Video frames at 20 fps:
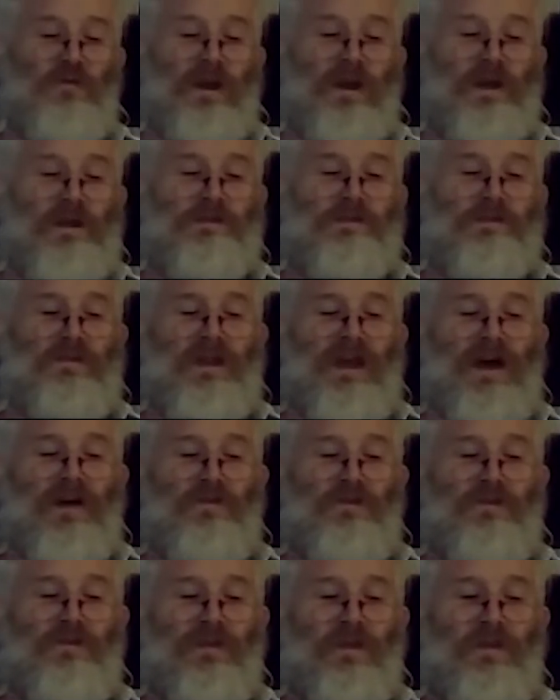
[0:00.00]
ways than
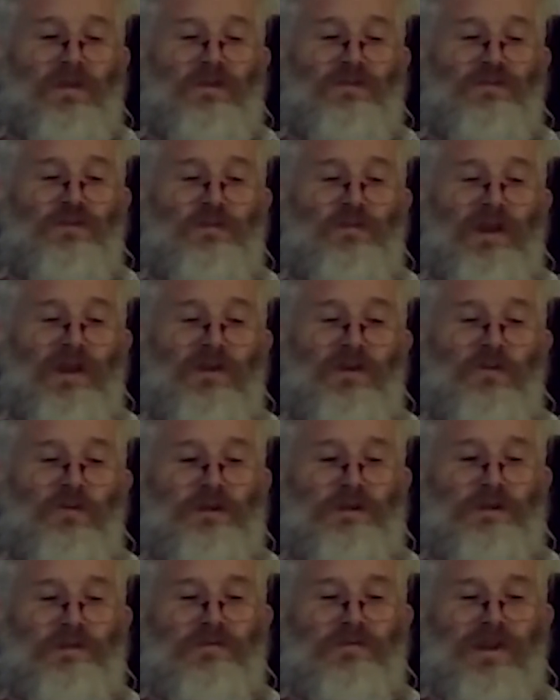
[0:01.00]
the two bigger
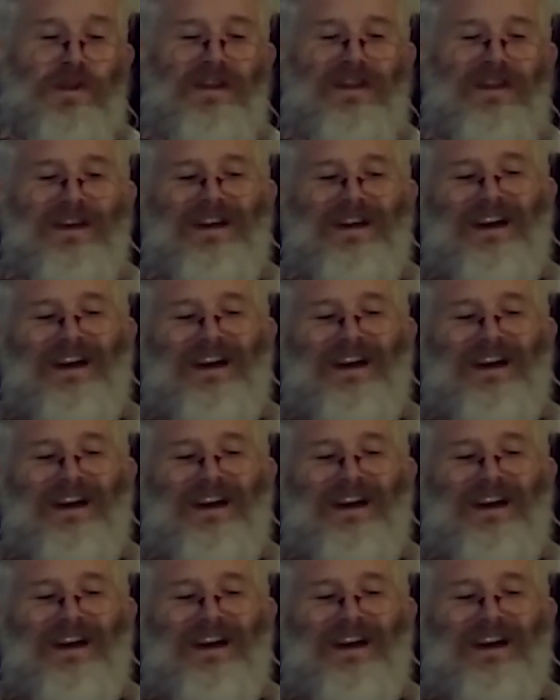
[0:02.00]
ones, right?